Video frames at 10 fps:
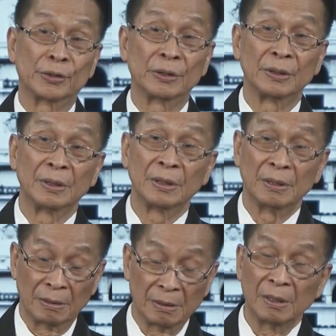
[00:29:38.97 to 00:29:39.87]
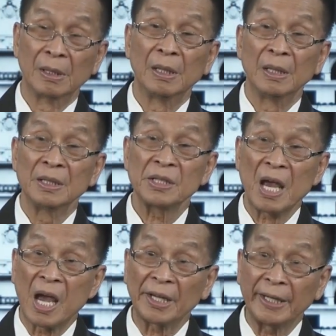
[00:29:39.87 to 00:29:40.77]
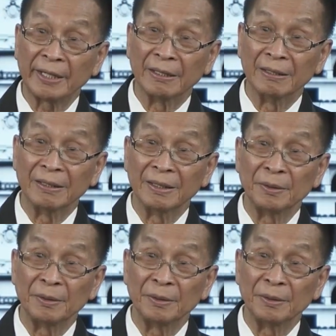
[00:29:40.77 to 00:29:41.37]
But you said so before, sir.